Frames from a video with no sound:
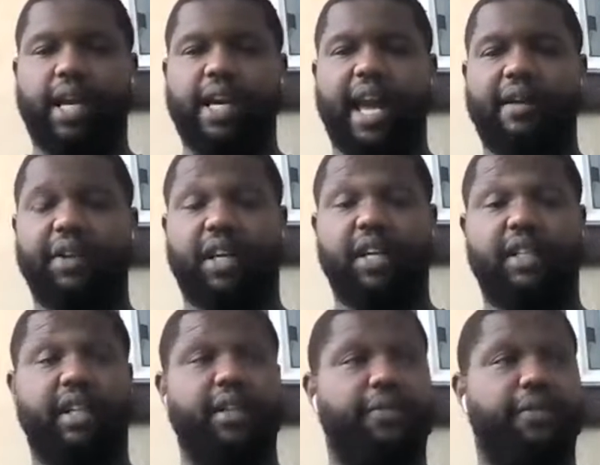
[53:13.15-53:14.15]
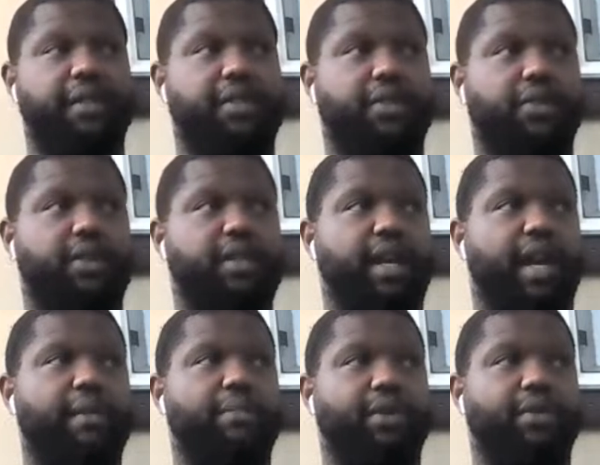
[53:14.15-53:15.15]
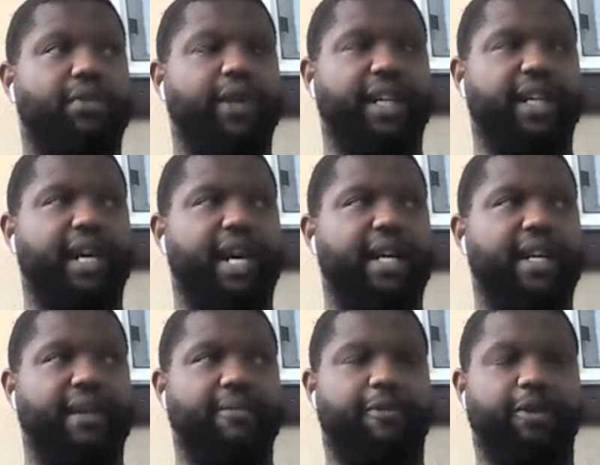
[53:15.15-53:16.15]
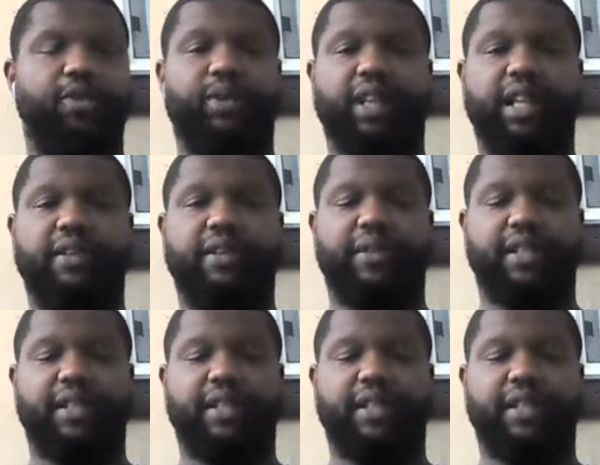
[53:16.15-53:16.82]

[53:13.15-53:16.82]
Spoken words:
And they have a good defense, so he's able to fucking goddamn feel relief.